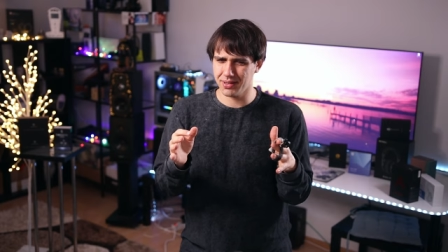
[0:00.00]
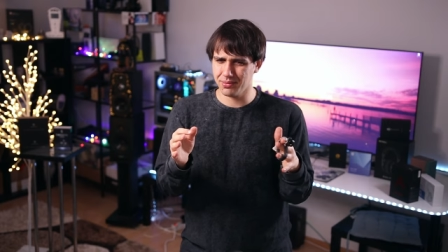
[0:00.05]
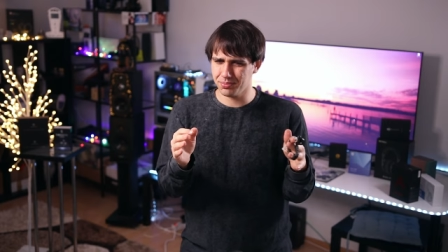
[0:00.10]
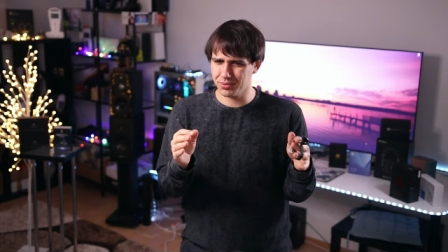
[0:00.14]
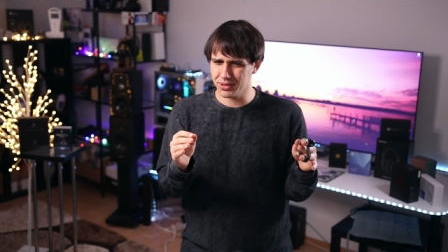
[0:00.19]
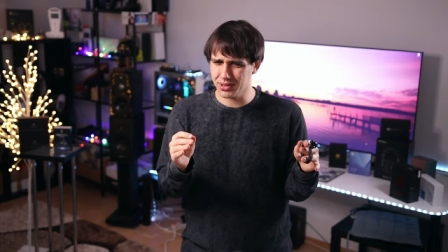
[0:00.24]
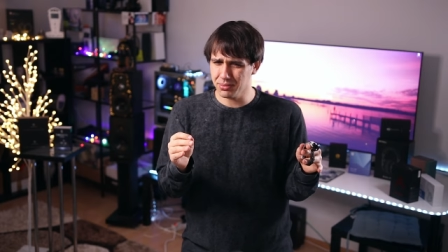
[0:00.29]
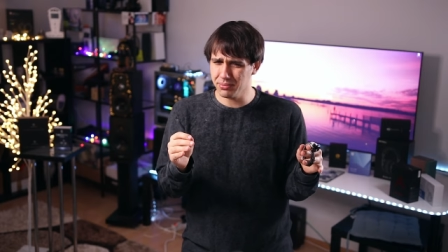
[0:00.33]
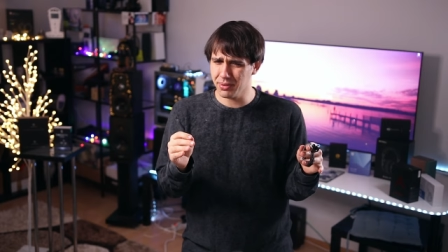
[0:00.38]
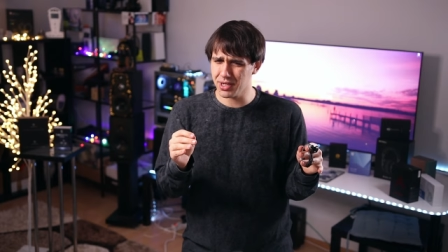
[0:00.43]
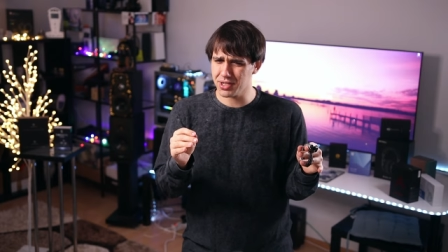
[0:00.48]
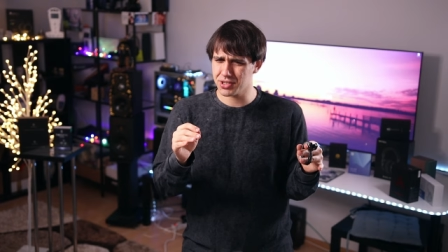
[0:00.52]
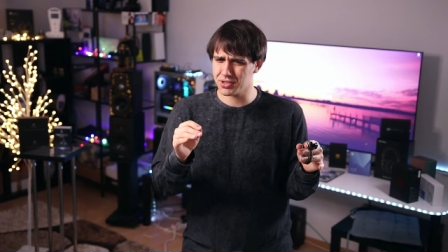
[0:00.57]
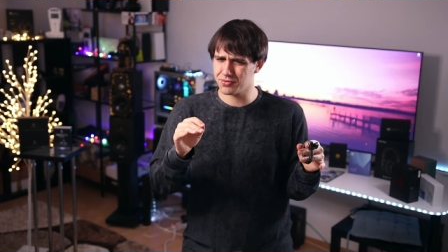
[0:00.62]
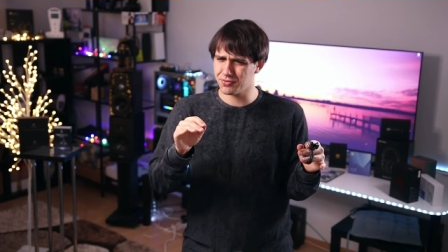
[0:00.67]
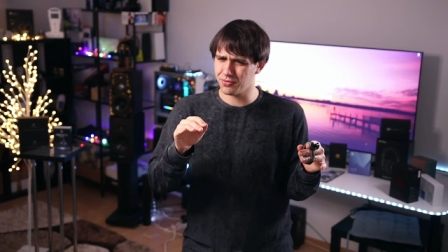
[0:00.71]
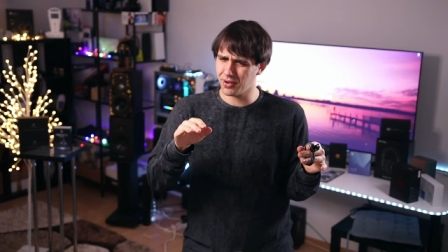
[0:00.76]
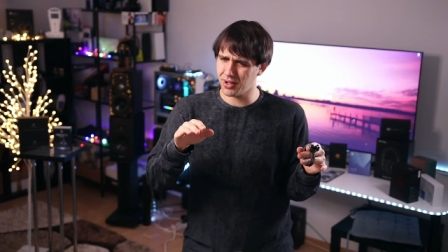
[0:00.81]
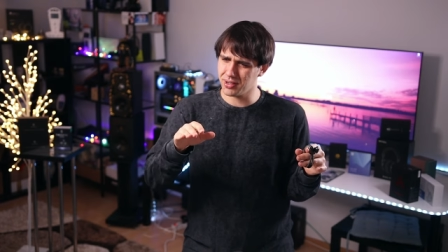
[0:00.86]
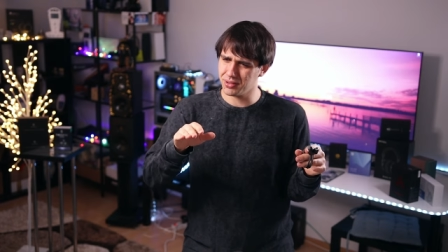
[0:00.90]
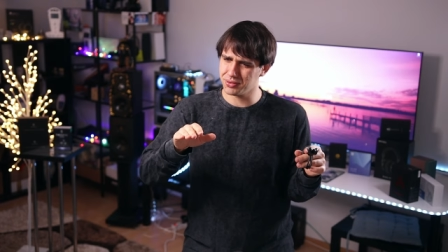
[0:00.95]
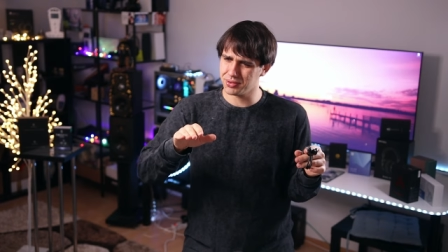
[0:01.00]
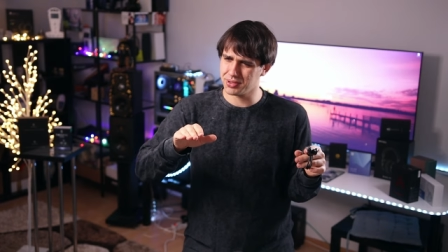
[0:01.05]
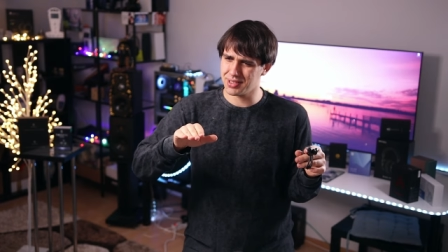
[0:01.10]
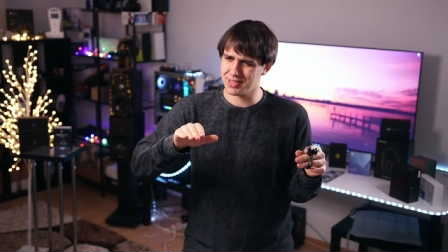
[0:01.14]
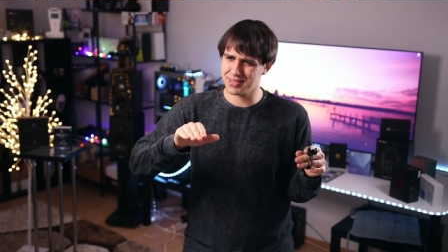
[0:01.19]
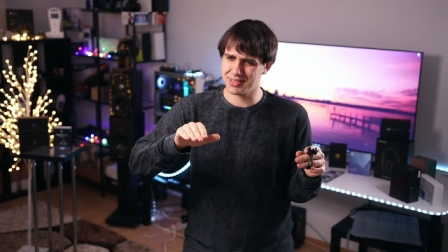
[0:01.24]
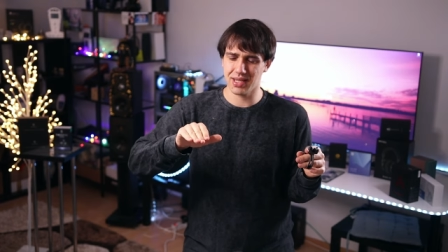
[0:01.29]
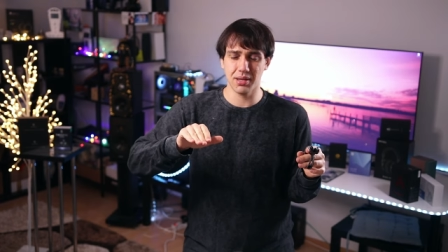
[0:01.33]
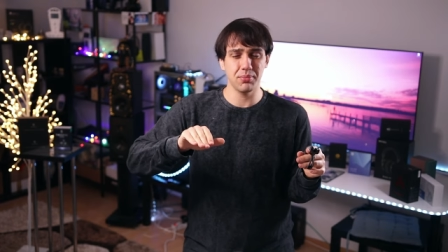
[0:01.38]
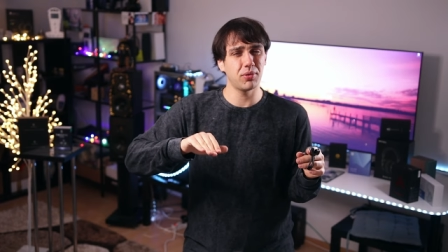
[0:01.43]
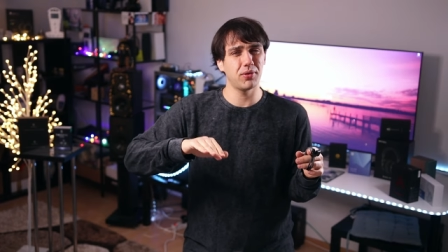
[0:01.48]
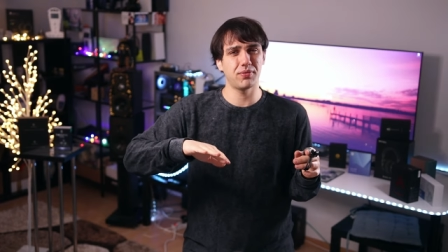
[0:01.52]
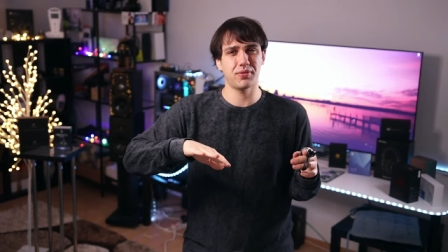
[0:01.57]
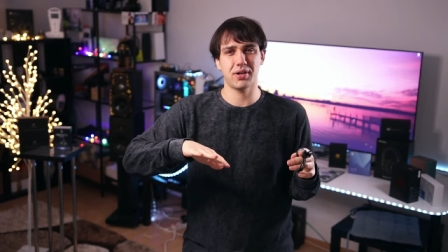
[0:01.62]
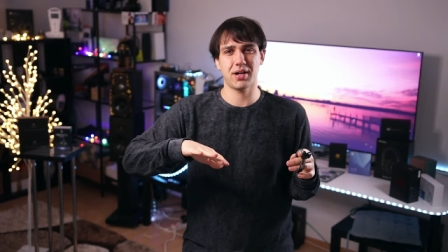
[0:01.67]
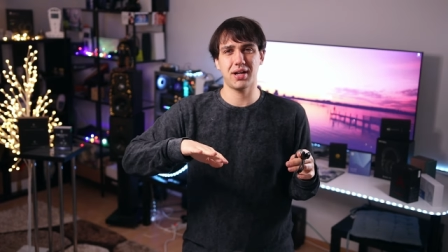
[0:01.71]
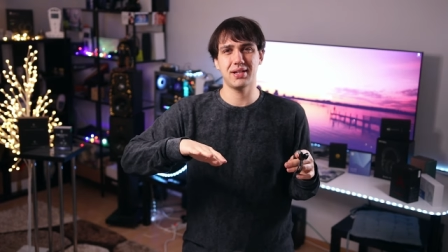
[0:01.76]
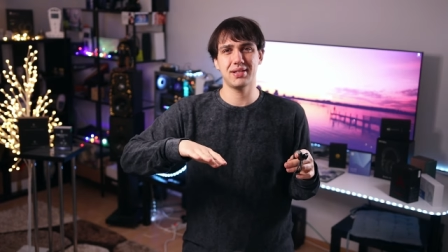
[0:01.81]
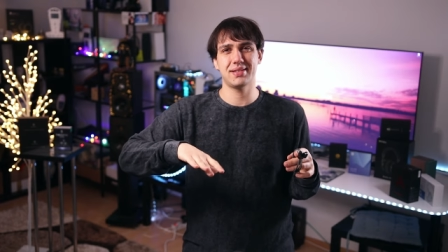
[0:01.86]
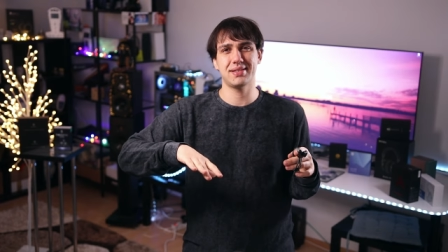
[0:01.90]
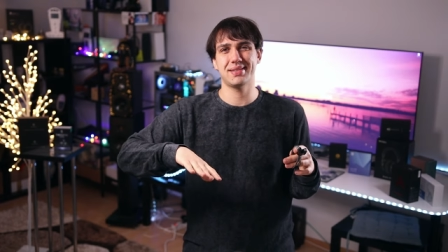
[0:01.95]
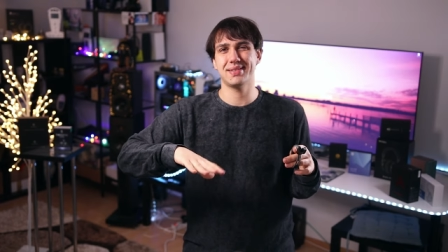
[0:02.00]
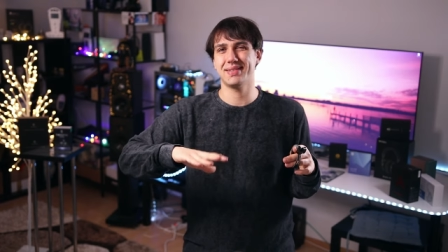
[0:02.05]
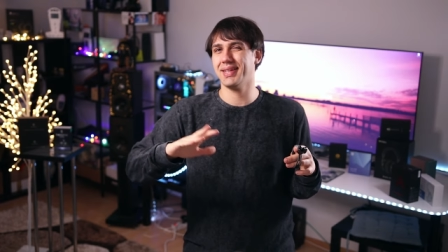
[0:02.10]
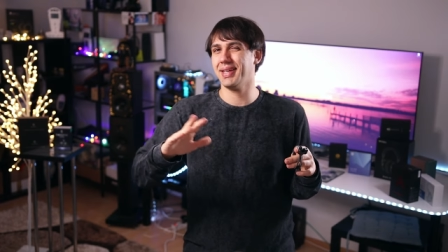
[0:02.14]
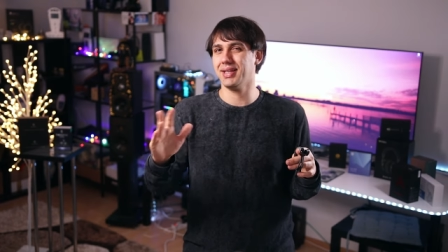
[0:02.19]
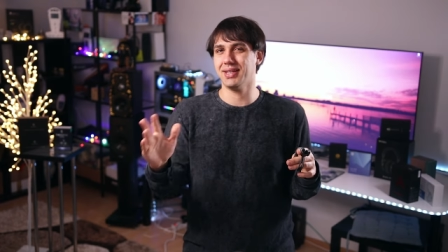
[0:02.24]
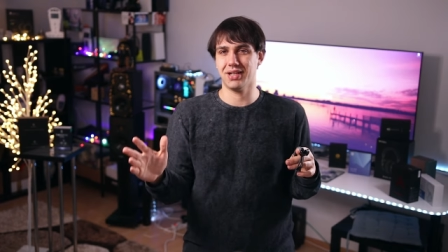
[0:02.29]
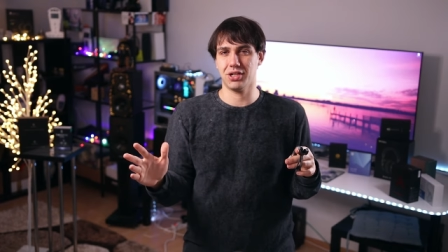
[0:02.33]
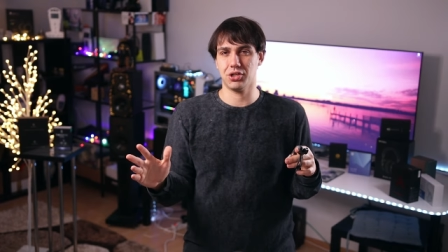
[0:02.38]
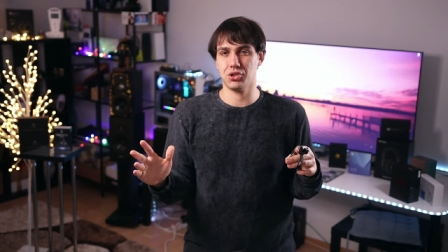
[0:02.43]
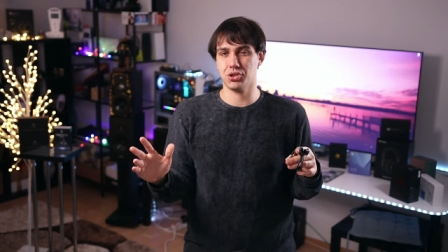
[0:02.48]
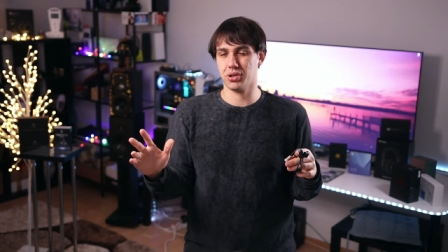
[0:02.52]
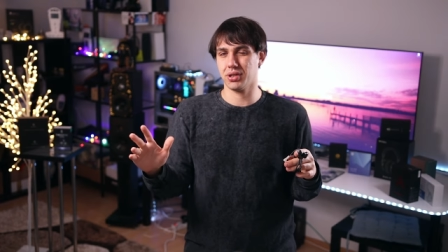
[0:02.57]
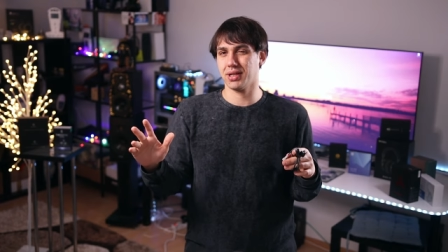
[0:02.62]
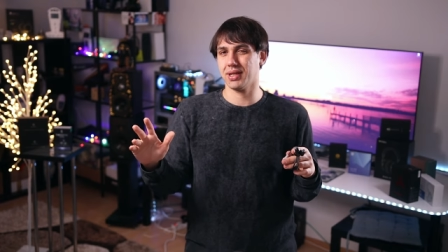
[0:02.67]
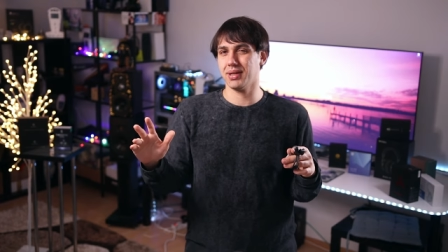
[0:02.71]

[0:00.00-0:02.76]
they pretty much follow the same overall signature.